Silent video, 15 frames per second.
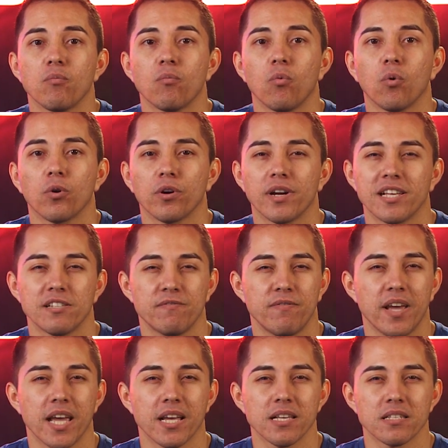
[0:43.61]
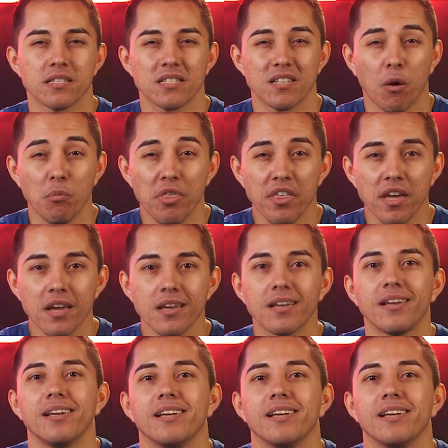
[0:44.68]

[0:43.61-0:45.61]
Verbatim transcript: word as vague as something